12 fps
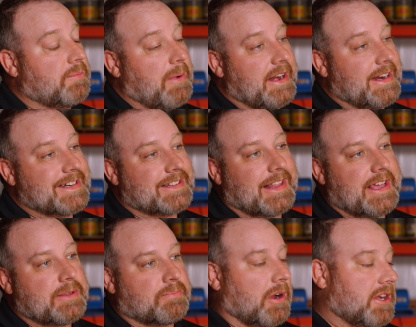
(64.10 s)
might need to delay
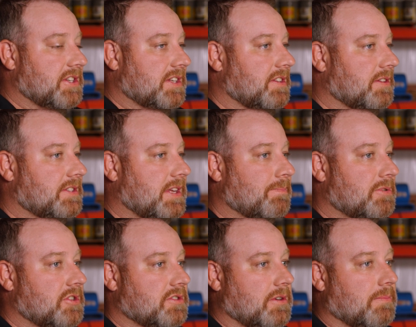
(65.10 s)
the project till the
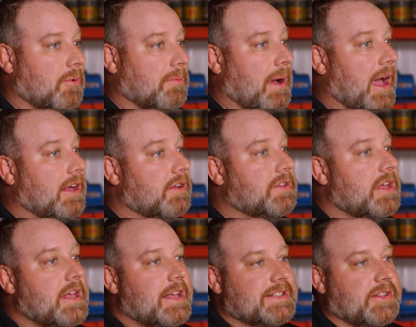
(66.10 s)
temperatures are more mild.
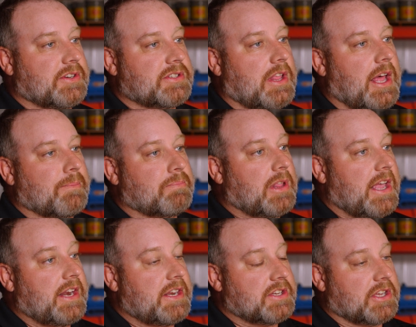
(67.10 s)
So there's a lot of
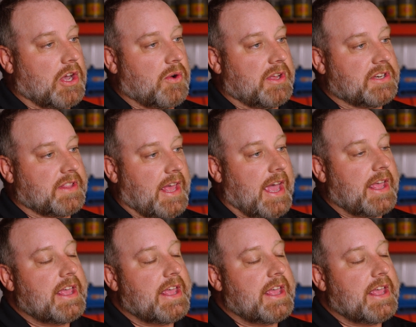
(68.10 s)
planning to go into that.